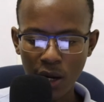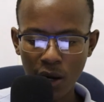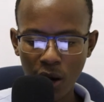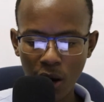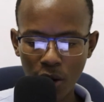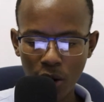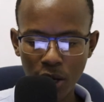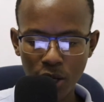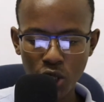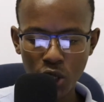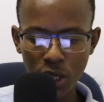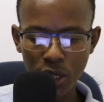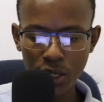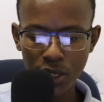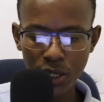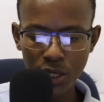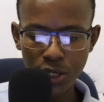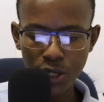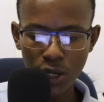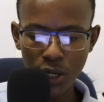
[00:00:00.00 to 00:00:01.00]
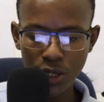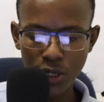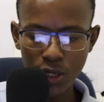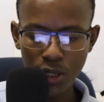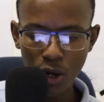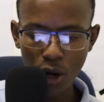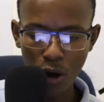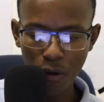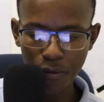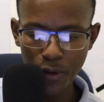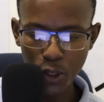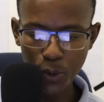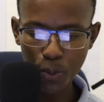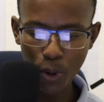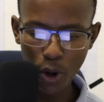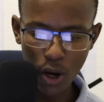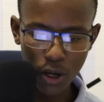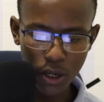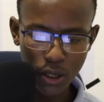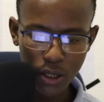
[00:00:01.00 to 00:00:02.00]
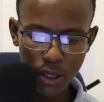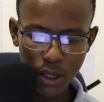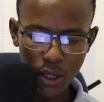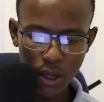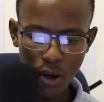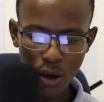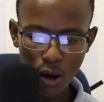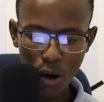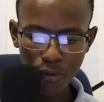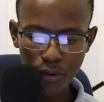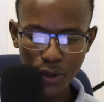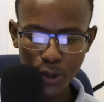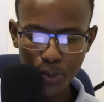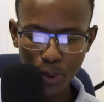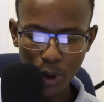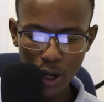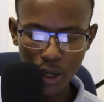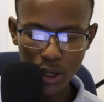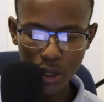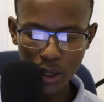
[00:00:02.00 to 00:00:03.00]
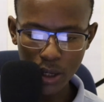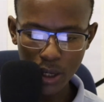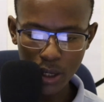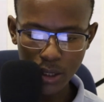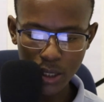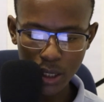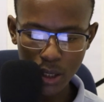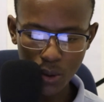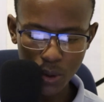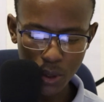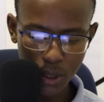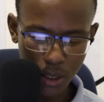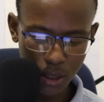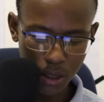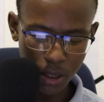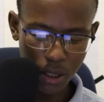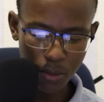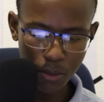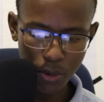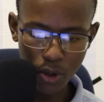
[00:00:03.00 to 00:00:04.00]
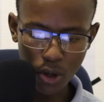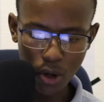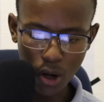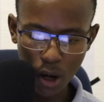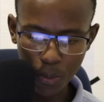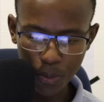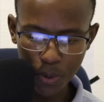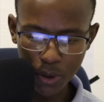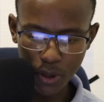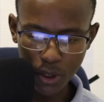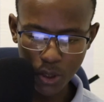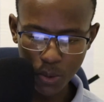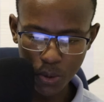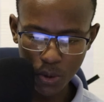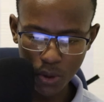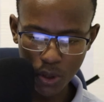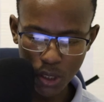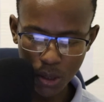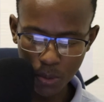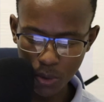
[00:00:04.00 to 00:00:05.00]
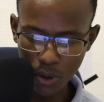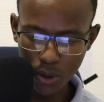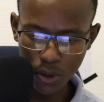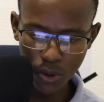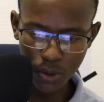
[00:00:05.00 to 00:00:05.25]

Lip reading: I literally just searched Office Park in Ethekwini, and then I'm gonna copy this because I'm gonna